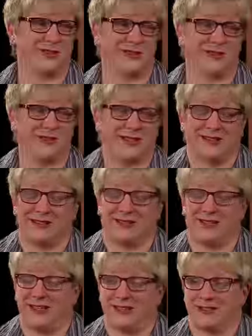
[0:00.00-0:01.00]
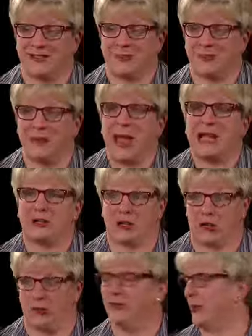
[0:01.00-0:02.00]
just, it's, it's, it's
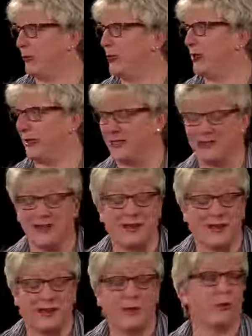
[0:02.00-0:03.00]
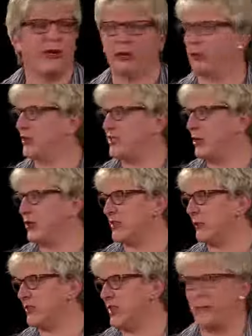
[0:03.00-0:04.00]
magical. Yeah. It really is. Yeah, we are in tears
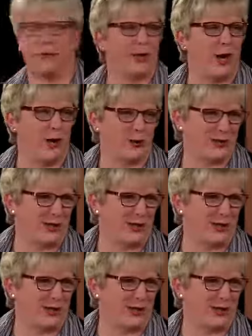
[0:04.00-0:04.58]
every time yeah, we go we